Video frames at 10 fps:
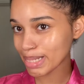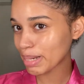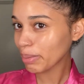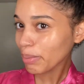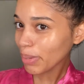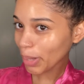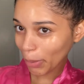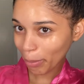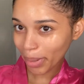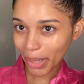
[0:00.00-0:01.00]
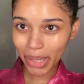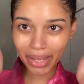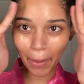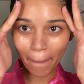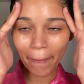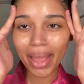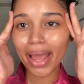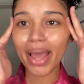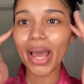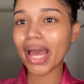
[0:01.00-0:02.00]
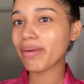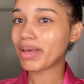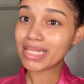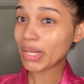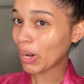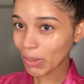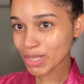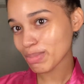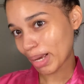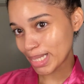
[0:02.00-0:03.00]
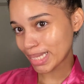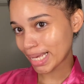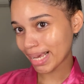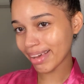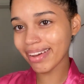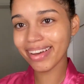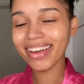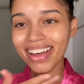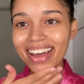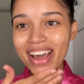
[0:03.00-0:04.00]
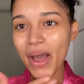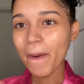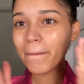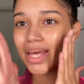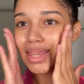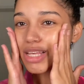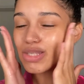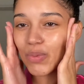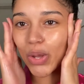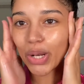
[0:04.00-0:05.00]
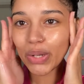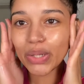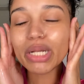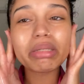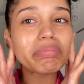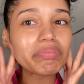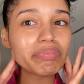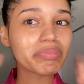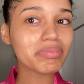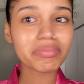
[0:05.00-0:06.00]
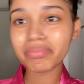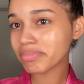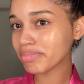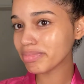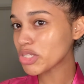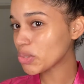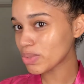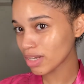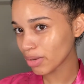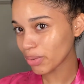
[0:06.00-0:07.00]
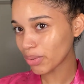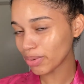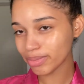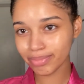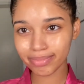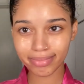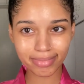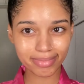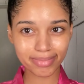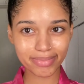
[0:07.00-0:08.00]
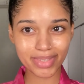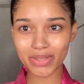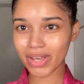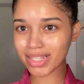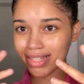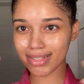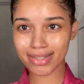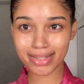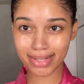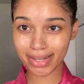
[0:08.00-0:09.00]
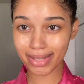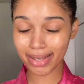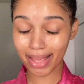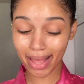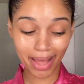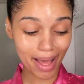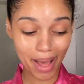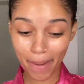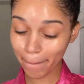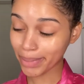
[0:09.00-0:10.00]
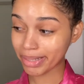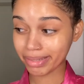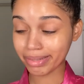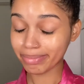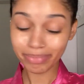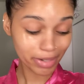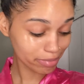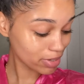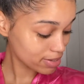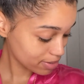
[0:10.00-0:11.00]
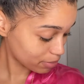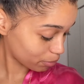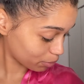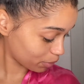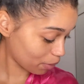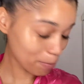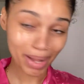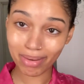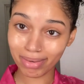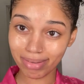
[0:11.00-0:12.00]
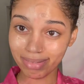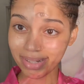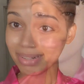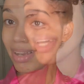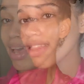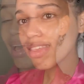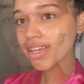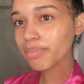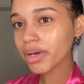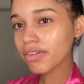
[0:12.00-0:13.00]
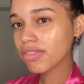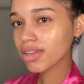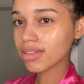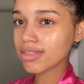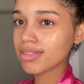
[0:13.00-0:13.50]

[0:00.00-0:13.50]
tingle a little bit. It makes it a little spicy. But this one, there's no tingle. As you guys can see, I put on a reasonable amount on. Theme of this